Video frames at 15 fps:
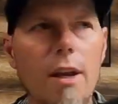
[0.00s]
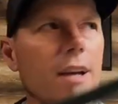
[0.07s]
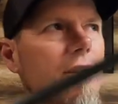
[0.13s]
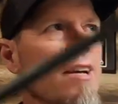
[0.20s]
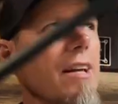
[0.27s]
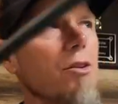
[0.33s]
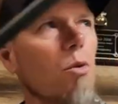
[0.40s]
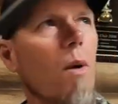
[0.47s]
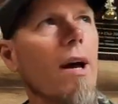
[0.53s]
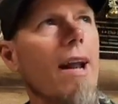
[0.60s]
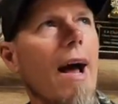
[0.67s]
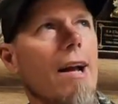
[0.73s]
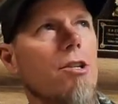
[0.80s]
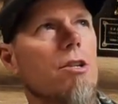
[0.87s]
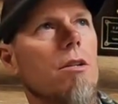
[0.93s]
It's got the right
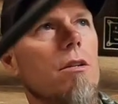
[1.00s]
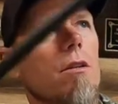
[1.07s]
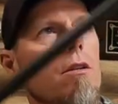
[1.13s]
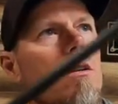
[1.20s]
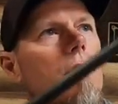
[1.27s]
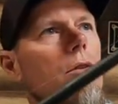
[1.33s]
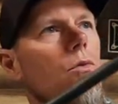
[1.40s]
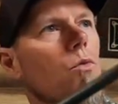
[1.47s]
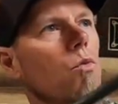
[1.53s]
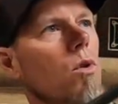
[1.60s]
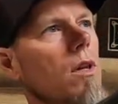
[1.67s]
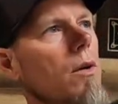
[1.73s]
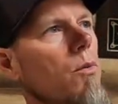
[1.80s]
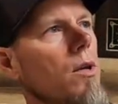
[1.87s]
action. Really,